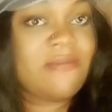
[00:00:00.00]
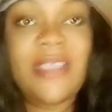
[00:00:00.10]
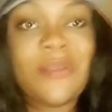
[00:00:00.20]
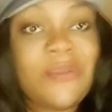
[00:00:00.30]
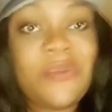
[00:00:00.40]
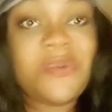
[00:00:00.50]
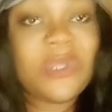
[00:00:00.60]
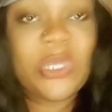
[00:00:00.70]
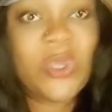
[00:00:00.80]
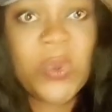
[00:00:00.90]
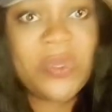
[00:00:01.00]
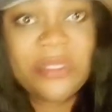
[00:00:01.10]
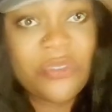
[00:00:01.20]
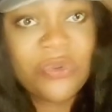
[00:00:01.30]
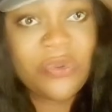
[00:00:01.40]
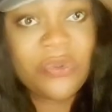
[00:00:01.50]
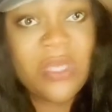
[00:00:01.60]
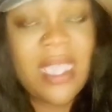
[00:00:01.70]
I don't know what you're going through.